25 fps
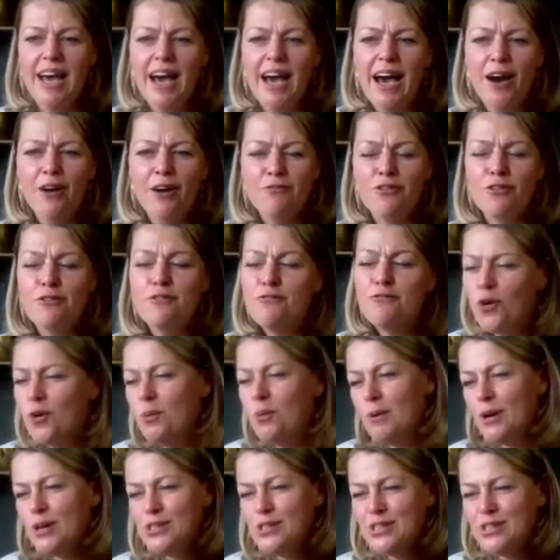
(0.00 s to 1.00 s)
of the
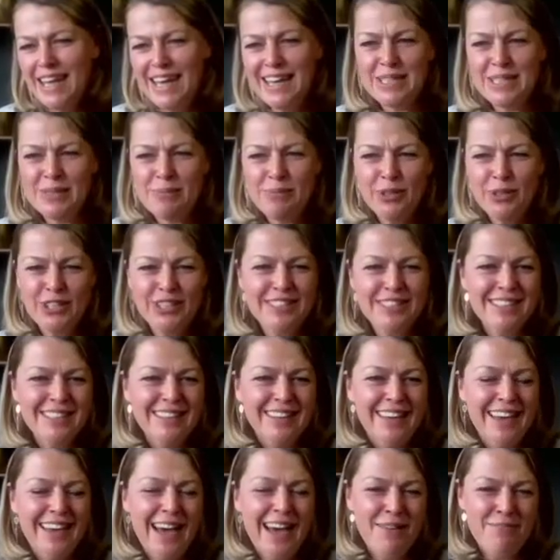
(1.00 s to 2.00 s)
foremost experts
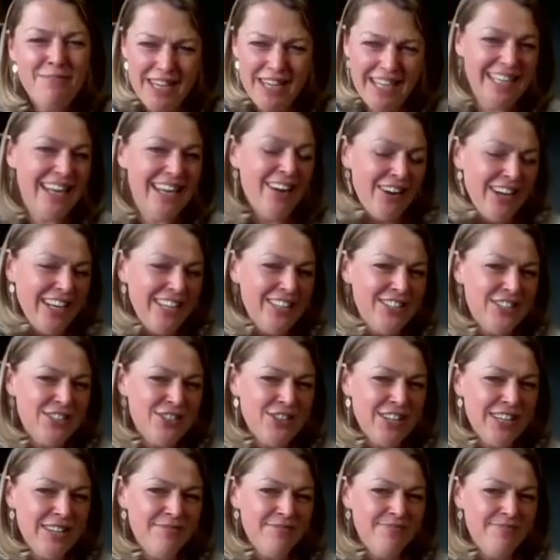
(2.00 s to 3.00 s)
in our
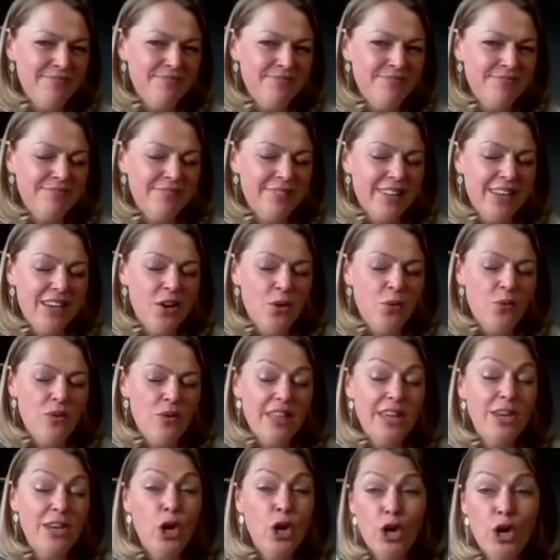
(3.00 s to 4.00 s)
industry. We
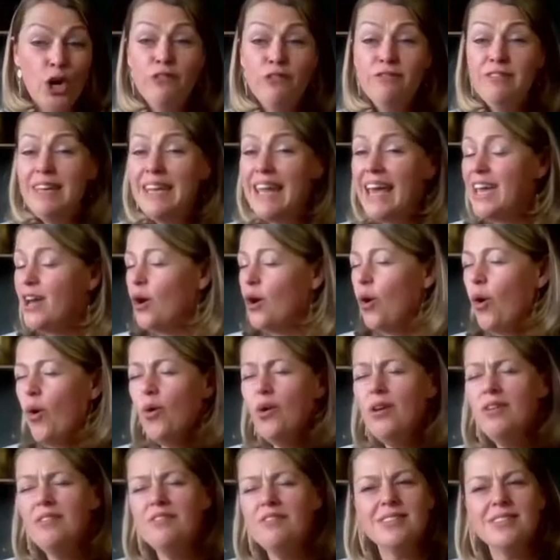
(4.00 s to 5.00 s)
then overlay
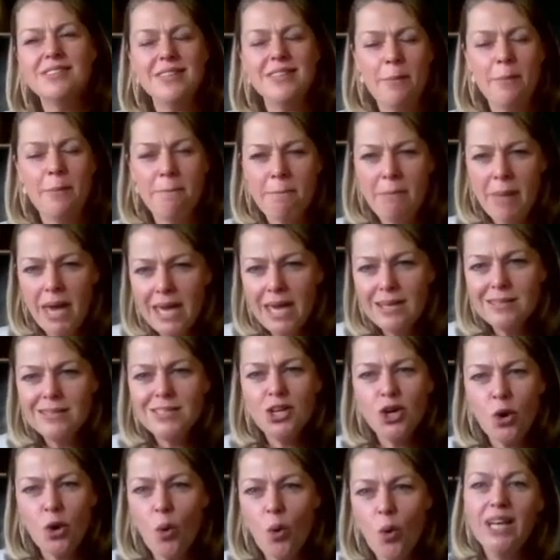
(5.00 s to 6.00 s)
all of this
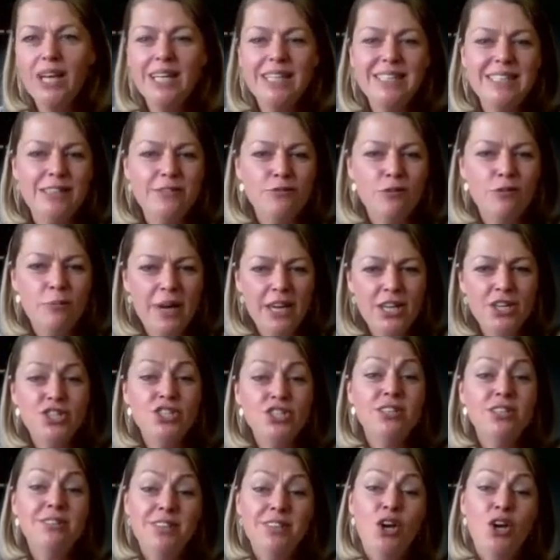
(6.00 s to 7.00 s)
amazing quality
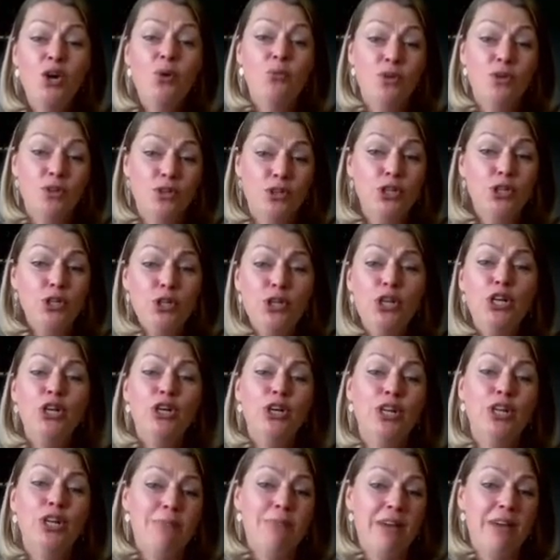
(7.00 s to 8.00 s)
information with good
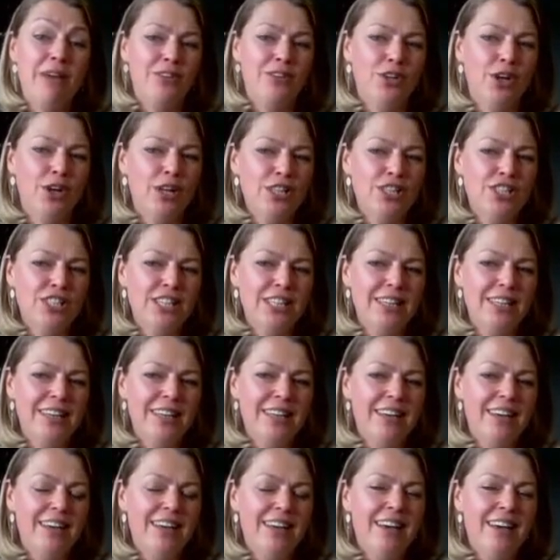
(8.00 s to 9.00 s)
learning methodology,
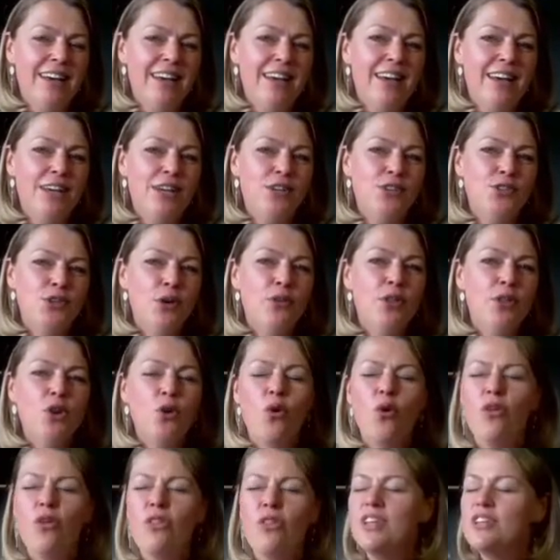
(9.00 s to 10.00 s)
so that
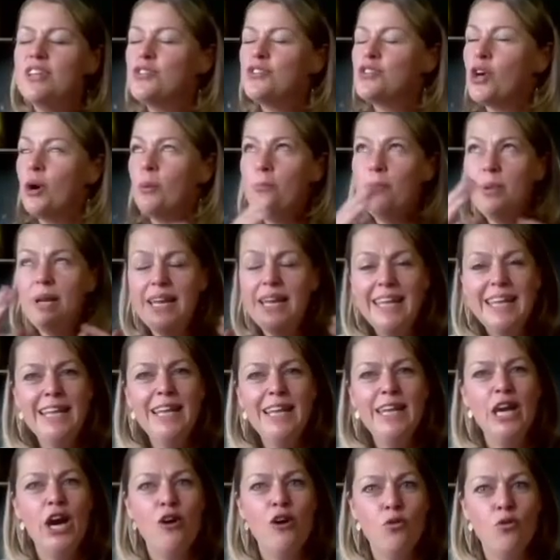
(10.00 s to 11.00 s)
this
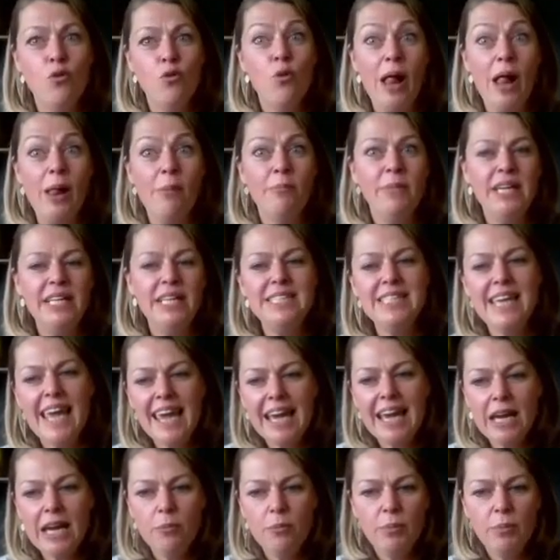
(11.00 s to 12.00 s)
completely overwhelming
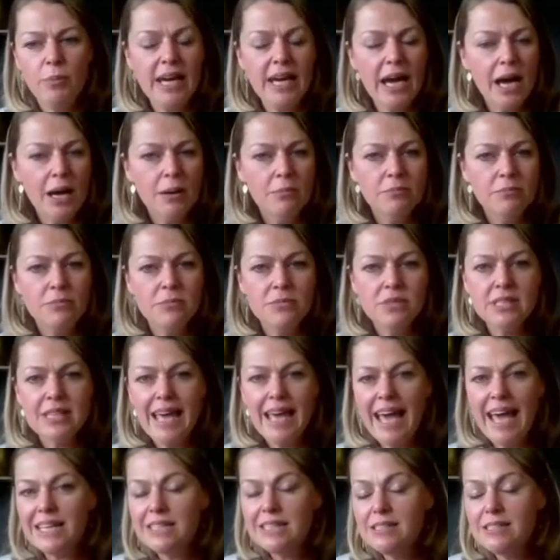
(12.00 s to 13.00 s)
tech becomes
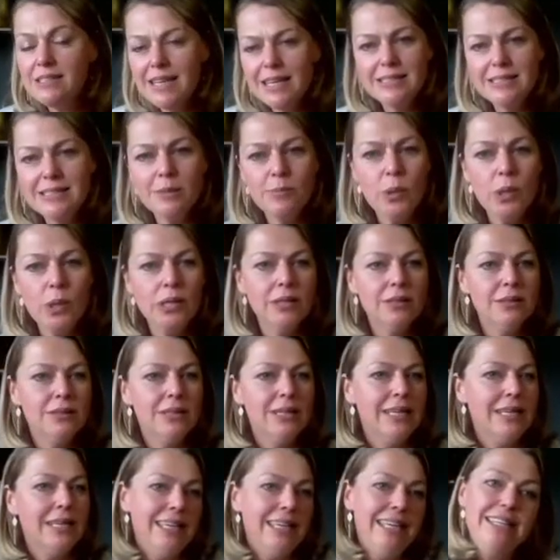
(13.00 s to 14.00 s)
accessible,
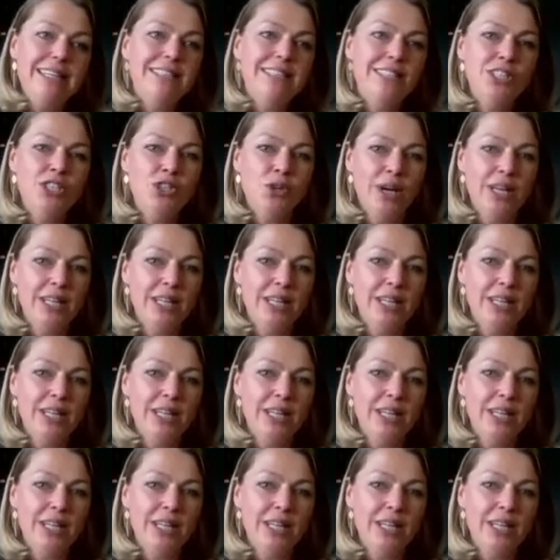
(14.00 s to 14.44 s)
easy to